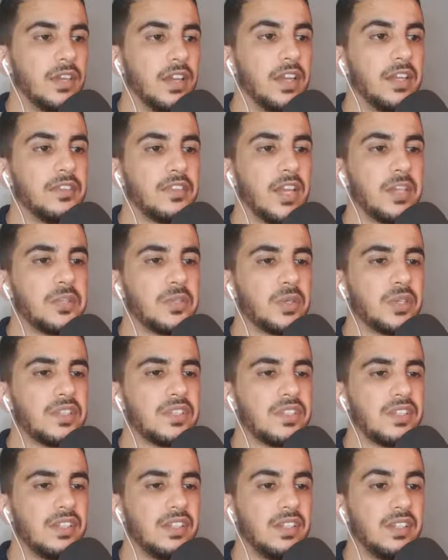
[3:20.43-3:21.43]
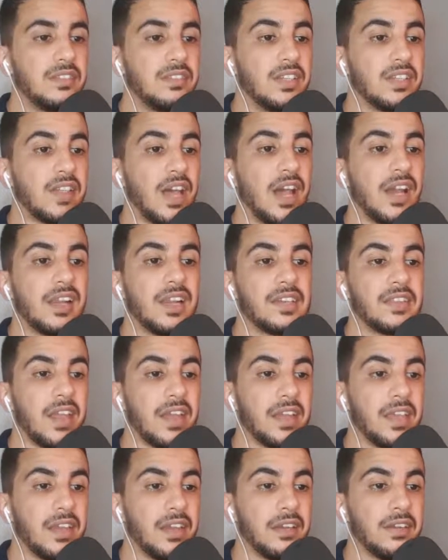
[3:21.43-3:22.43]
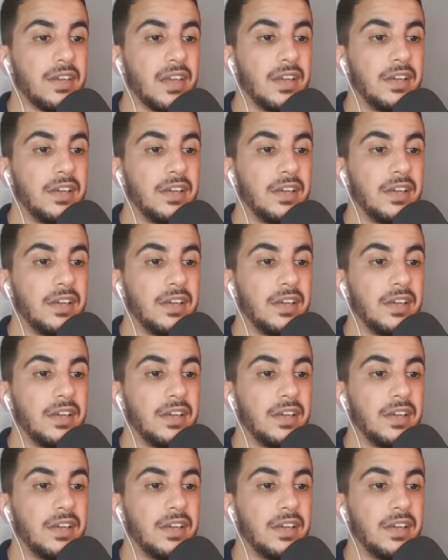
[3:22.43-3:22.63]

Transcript: And as you can see, it did highlight again